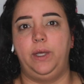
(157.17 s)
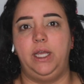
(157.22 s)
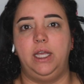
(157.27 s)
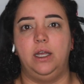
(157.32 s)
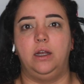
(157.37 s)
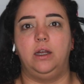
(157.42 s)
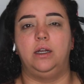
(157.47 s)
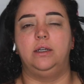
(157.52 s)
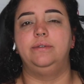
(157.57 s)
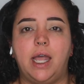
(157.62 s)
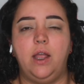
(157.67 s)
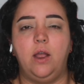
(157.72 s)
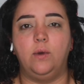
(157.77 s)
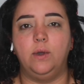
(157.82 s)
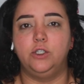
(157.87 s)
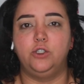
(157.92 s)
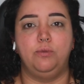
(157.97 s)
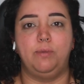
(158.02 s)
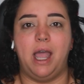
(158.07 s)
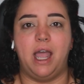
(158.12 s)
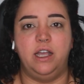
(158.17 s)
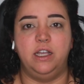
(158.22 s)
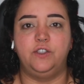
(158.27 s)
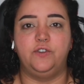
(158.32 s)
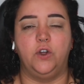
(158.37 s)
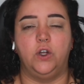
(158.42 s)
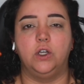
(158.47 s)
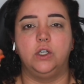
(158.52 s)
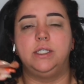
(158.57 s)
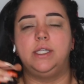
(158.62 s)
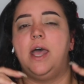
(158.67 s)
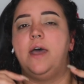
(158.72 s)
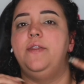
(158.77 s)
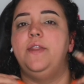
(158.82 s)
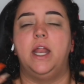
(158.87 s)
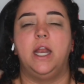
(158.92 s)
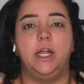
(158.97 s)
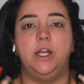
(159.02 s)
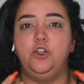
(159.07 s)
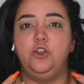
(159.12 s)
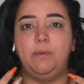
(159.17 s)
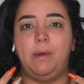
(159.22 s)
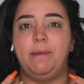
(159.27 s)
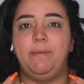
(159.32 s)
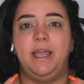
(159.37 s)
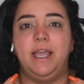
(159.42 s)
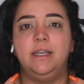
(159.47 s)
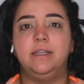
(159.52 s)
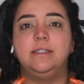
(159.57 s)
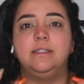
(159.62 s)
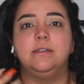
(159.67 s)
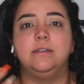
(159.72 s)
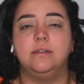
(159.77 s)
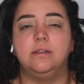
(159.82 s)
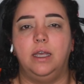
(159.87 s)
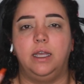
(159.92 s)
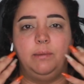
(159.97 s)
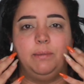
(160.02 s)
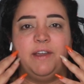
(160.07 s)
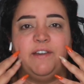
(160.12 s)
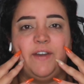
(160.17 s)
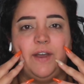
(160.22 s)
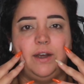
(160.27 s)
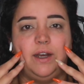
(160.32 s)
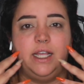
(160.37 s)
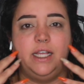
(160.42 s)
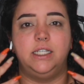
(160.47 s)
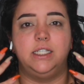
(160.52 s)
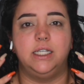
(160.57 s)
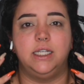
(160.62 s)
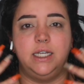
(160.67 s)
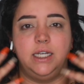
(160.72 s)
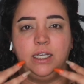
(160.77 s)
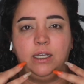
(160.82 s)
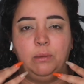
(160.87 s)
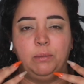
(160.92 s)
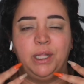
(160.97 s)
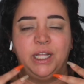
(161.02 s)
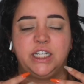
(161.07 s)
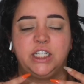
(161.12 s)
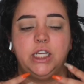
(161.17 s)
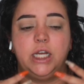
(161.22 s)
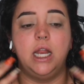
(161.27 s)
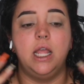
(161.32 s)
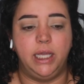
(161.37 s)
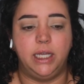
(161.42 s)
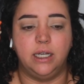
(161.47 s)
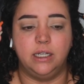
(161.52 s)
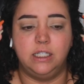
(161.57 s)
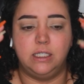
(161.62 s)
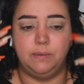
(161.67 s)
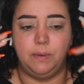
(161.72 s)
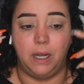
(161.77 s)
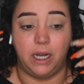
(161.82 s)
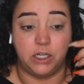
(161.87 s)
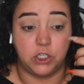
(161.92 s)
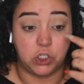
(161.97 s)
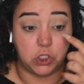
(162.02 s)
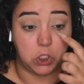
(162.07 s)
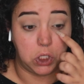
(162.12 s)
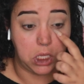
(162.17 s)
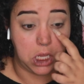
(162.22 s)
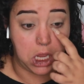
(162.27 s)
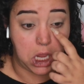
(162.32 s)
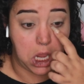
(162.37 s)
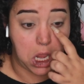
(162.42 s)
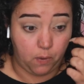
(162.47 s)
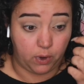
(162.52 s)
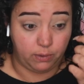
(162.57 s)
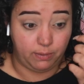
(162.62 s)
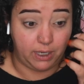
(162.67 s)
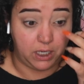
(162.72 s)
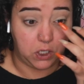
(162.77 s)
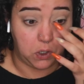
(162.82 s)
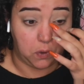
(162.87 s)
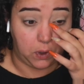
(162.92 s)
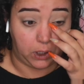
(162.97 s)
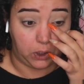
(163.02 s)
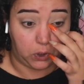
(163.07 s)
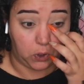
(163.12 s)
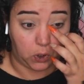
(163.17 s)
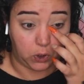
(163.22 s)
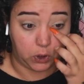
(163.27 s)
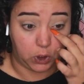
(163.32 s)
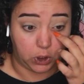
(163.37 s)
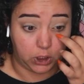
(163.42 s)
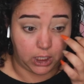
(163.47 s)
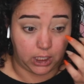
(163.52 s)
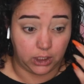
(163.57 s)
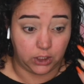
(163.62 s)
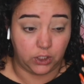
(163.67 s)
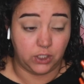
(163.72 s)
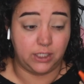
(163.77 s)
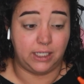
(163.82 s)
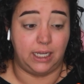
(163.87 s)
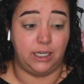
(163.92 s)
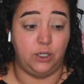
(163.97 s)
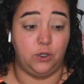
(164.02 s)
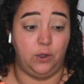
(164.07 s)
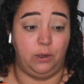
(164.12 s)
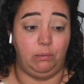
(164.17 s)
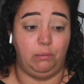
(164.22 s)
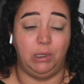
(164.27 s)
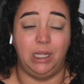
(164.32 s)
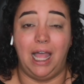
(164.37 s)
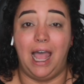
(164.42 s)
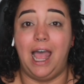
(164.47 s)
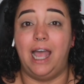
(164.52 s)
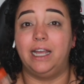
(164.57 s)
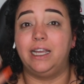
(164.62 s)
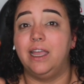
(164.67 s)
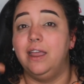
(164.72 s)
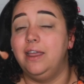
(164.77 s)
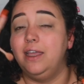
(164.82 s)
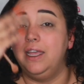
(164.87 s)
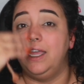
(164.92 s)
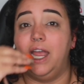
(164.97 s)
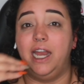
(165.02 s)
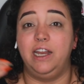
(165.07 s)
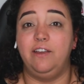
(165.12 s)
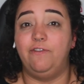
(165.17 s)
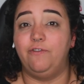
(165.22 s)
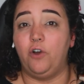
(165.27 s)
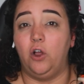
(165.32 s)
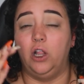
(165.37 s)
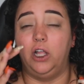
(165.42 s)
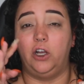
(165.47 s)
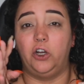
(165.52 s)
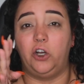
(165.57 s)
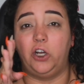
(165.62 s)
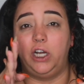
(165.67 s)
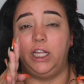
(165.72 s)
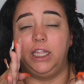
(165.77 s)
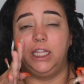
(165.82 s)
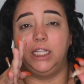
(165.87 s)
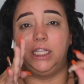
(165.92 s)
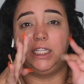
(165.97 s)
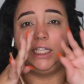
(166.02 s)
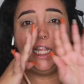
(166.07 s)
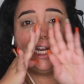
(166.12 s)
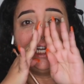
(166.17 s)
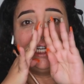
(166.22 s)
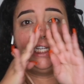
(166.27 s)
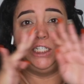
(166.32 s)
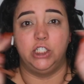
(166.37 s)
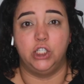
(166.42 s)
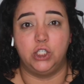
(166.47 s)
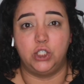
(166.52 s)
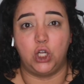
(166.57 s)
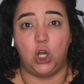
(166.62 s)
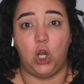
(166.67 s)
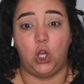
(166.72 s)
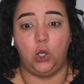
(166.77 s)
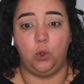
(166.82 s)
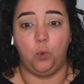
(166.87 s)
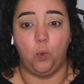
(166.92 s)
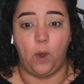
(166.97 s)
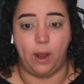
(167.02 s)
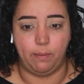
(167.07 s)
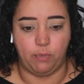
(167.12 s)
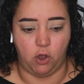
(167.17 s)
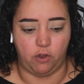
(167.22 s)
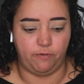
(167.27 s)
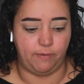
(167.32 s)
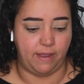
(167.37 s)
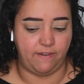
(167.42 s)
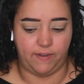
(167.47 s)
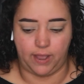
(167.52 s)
here, I always do my eyes first and then I do my base, like my foundation and complexion, because especially with me doing darker colors and doing black, any fallout or anything like that, I can just wipe off my